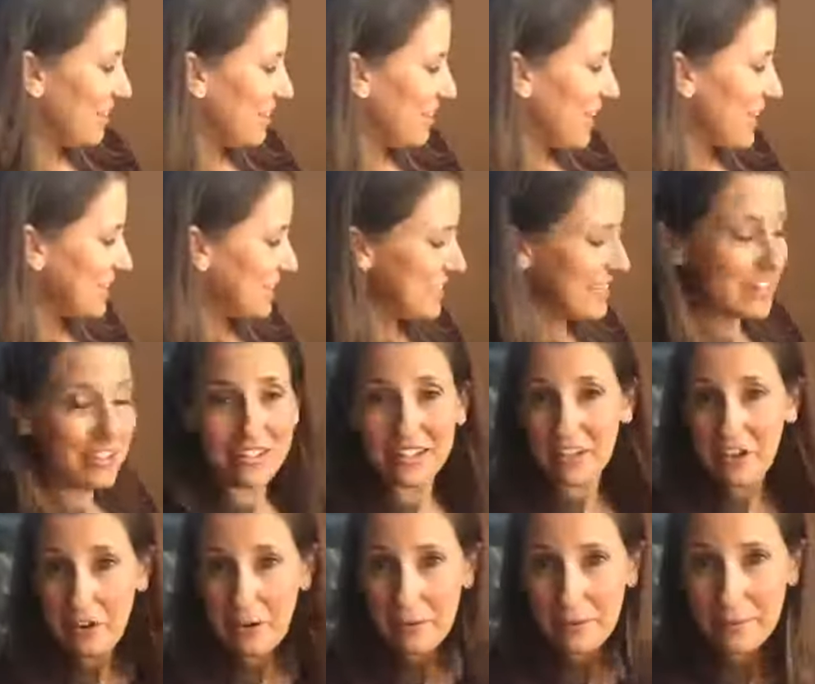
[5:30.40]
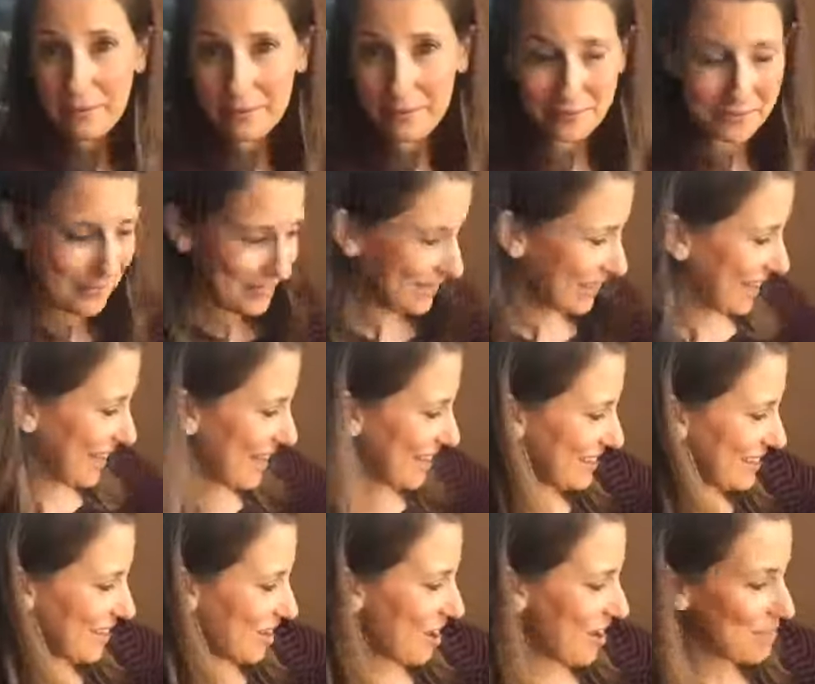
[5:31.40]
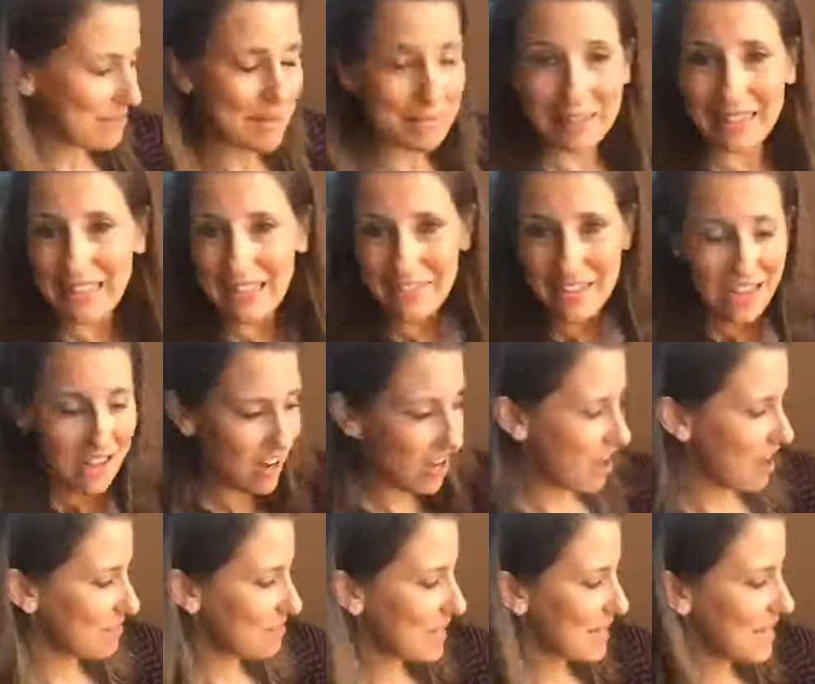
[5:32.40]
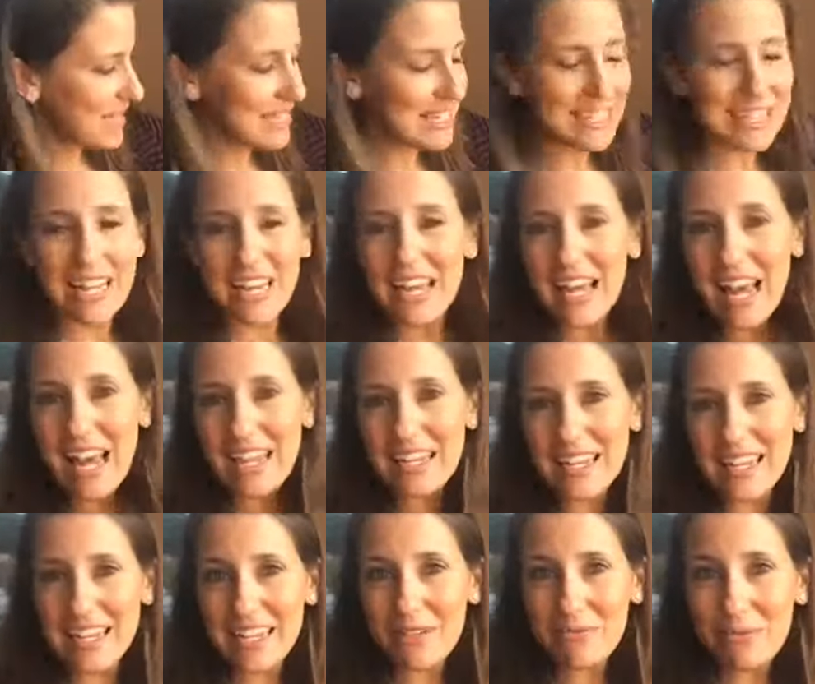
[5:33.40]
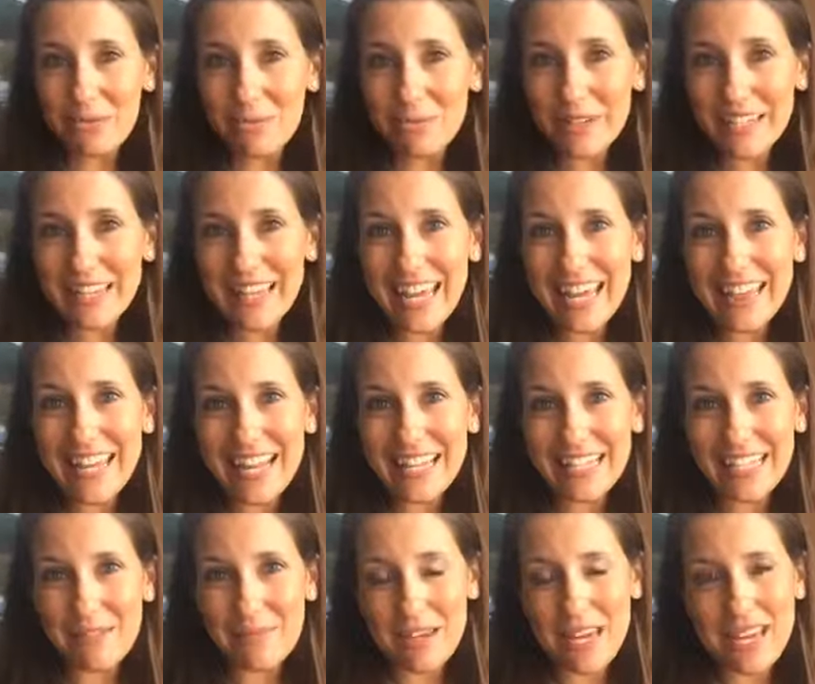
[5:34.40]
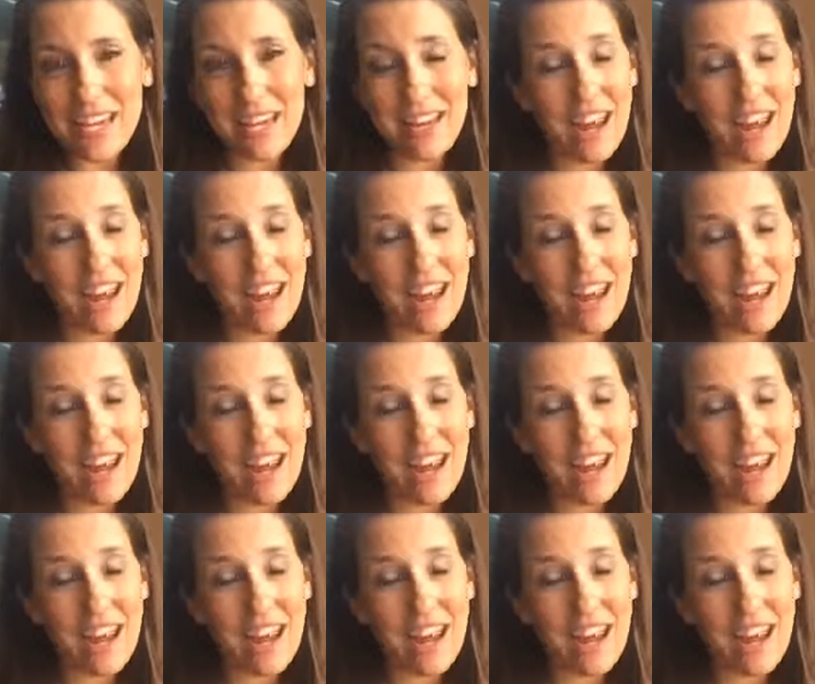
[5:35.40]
let Darren know in the comment by leaving a comment, and he will relay that to me.